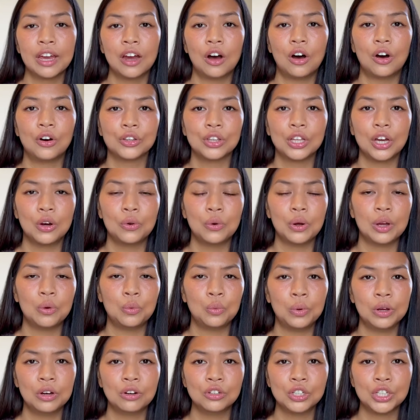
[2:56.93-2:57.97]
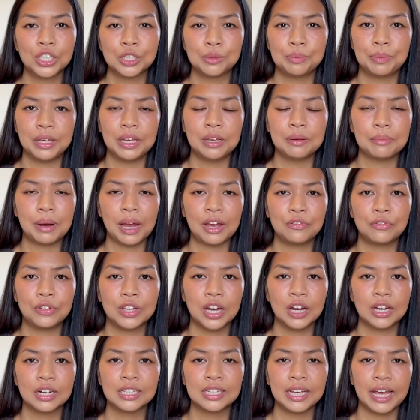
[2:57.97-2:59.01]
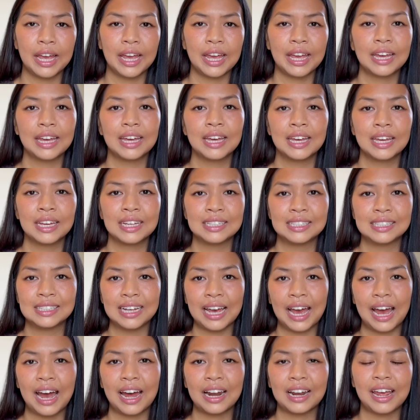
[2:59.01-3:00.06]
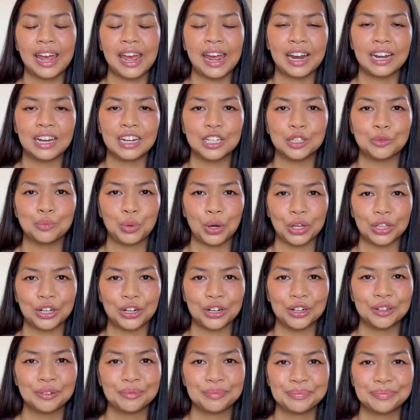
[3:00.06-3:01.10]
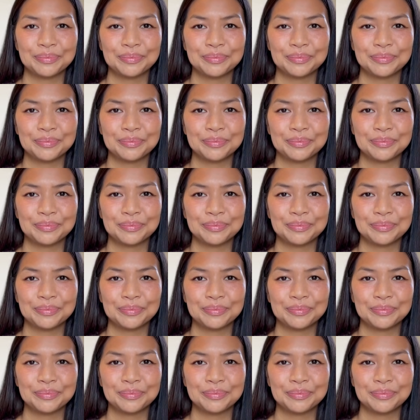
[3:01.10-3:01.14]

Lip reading: although it will just be my fiance, his dad, and his brother.